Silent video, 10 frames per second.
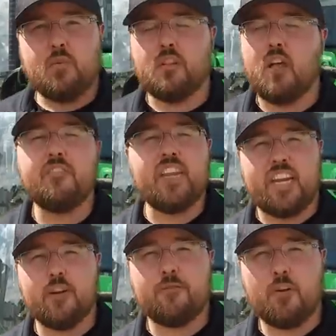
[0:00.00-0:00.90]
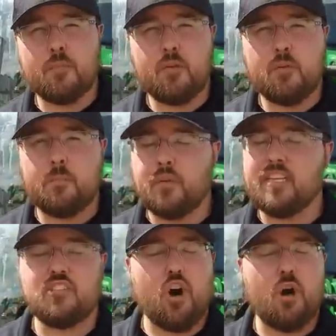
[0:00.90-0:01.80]
We'd love to hear from you.
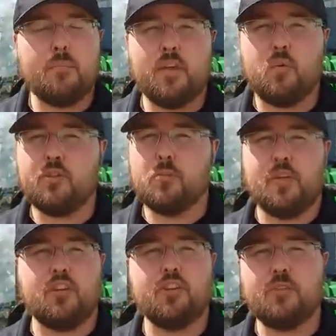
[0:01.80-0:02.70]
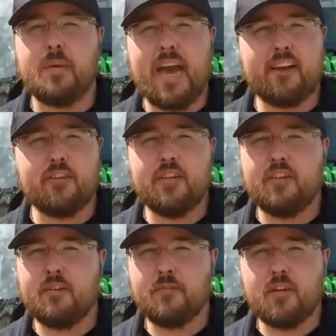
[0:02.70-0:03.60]
Please comment, whether it be good, bad, or
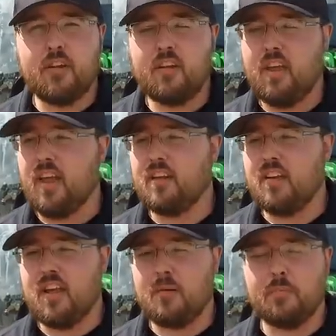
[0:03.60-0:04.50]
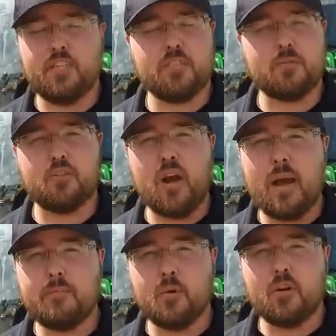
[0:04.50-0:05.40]
indifferent. And please
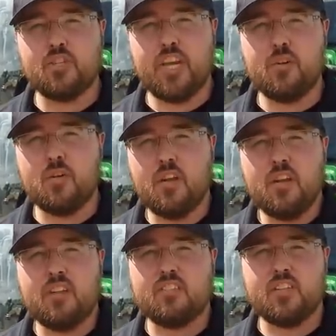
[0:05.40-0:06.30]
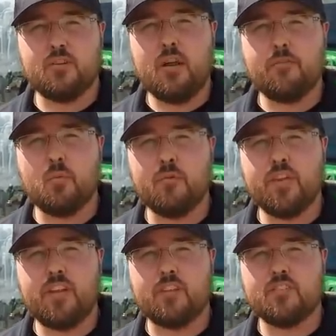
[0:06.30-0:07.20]
subscribe to our channel. Stick around for more
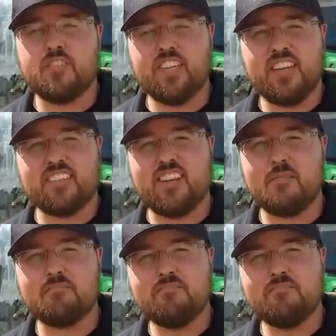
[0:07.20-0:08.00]
videos. See you next time.